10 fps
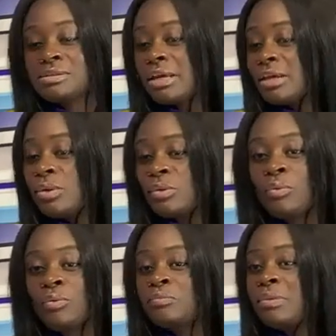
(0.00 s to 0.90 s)
Take
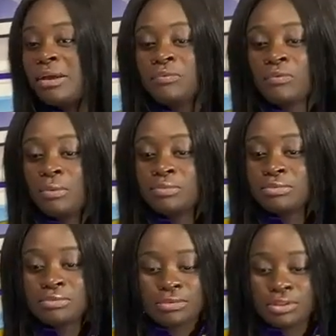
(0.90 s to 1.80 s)
you like
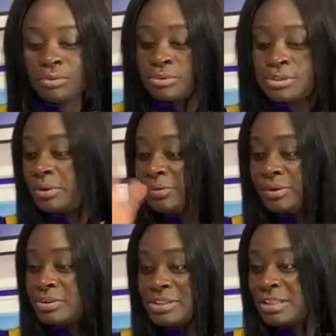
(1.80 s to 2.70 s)
from 0 to
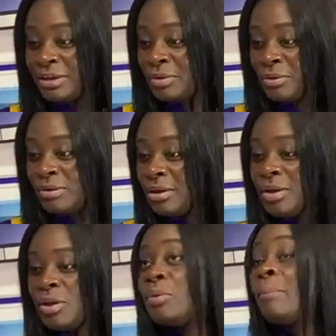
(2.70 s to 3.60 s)
100. You're just like you're
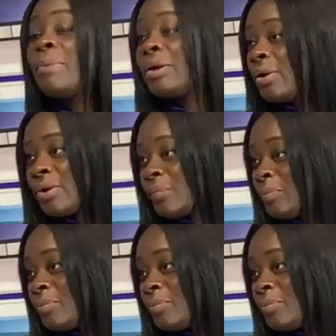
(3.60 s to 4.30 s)
better.